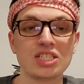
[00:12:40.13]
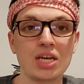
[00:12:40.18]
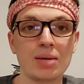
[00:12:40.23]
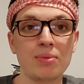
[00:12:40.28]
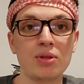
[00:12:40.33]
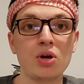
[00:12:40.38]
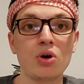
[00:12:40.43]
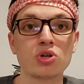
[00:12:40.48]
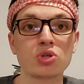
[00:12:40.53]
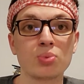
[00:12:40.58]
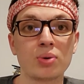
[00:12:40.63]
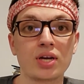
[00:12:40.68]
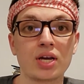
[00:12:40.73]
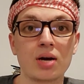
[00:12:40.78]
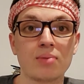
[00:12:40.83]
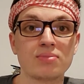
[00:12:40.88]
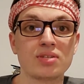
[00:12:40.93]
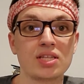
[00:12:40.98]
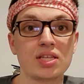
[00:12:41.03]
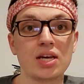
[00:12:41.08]
Same thing goes when
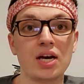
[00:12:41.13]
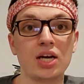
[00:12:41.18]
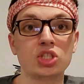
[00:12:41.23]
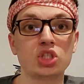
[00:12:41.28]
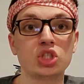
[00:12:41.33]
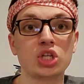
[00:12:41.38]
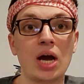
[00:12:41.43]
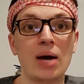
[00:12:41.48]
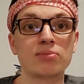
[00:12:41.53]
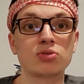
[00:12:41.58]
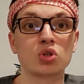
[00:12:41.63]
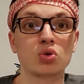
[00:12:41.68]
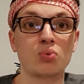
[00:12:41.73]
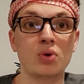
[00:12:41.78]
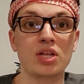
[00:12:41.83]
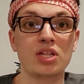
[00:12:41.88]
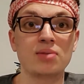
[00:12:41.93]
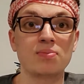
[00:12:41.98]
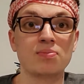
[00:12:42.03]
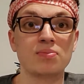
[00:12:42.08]
it comes to the Ice chapter,
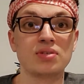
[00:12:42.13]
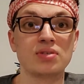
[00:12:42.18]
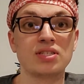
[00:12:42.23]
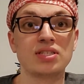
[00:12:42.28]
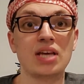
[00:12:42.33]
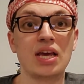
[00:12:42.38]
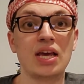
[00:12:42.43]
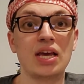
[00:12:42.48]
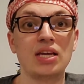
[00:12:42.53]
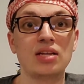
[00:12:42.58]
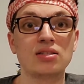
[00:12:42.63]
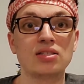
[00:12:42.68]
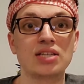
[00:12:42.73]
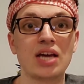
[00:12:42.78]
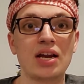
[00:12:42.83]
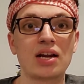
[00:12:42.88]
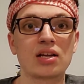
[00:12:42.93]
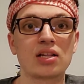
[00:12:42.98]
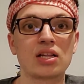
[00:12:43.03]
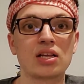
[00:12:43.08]
with Zane
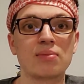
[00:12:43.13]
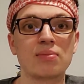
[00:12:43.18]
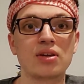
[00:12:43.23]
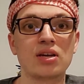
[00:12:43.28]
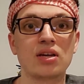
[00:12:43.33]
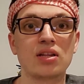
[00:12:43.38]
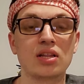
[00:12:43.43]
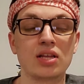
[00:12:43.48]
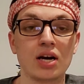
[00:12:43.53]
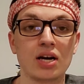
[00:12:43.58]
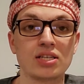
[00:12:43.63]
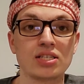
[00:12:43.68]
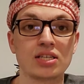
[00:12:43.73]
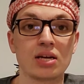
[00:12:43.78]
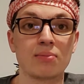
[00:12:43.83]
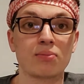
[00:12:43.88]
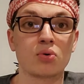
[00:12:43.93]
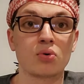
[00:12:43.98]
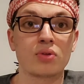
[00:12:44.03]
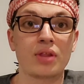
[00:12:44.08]
technically being the Ice
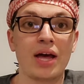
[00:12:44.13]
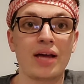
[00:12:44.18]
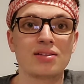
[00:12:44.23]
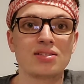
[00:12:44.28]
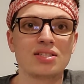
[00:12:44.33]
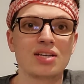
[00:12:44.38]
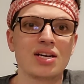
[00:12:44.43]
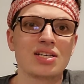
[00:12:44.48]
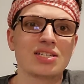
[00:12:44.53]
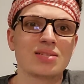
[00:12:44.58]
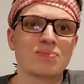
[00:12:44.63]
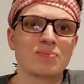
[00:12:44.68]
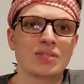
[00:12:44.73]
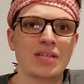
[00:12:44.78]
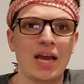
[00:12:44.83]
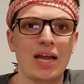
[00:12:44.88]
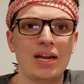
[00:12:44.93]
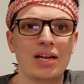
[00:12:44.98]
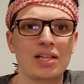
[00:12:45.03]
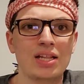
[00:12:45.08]
Emperor, that does
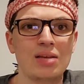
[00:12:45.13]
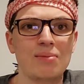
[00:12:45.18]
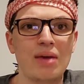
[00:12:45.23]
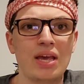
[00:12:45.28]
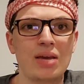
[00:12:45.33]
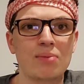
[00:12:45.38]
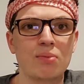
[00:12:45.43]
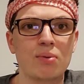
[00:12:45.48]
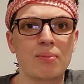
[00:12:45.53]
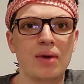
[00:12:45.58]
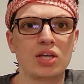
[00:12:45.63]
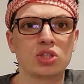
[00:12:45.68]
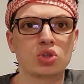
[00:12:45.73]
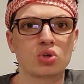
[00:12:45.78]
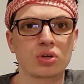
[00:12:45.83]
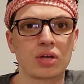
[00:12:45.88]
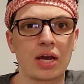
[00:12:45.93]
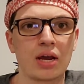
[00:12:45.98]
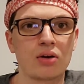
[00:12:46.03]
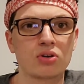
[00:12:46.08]
technically make him a
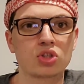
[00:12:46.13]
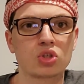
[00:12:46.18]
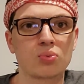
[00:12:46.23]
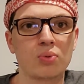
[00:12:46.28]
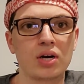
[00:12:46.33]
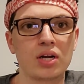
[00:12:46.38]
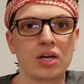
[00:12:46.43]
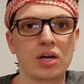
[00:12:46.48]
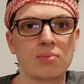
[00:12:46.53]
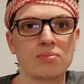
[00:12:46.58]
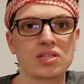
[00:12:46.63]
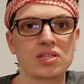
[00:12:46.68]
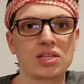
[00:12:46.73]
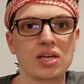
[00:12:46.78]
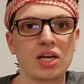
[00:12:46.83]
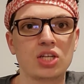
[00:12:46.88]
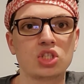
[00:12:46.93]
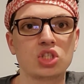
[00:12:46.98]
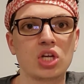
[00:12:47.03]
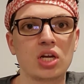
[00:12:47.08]
major character when it comes to
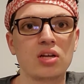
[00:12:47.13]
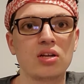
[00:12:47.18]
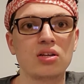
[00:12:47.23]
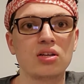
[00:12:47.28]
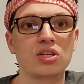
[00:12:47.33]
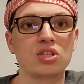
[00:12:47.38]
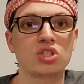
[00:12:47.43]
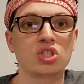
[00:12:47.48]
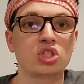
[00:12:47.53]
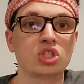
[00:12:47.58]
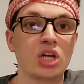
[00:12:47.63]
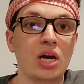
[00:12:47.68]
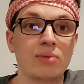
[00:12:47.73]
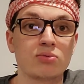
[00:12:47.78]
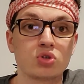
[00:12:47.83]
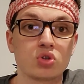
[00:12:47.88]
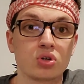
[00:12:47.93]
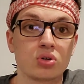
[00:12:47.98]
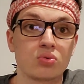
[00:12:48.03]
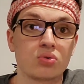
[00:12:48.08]
the Ice, Ice
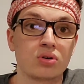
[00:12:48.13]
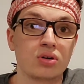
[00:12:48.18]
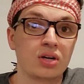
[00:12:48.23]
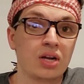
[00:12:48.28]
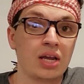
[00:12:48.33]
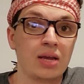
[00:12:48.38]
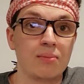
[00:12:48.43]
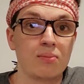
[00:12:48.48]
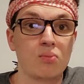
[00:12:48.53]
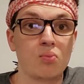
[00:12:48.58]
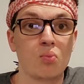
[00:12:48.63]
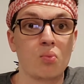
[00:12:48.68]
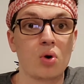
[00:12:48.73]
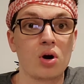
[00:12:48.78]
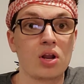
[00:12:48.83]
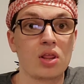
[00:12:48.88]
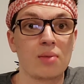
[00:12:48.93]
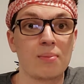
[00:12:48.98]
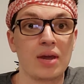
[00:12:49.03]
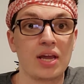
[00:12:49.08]
chapter and him
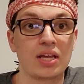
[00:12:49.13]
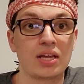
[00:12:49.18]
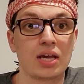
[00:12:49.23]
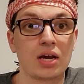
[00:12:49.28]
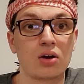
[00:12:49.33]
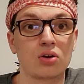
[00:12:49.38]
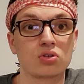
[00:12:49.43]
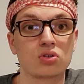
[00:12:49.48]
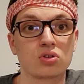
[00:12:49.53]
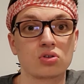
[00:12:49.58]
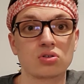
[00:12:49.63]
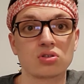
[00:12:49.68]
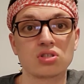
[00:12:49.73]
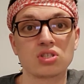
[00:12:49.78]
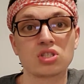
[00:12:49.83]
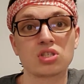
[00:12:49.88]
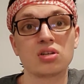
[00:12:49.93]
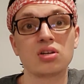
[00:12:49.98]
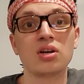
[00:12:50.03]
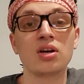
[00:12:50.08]
one of the main
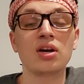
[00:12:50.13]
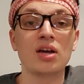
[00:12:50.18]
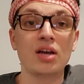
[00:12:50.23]
characters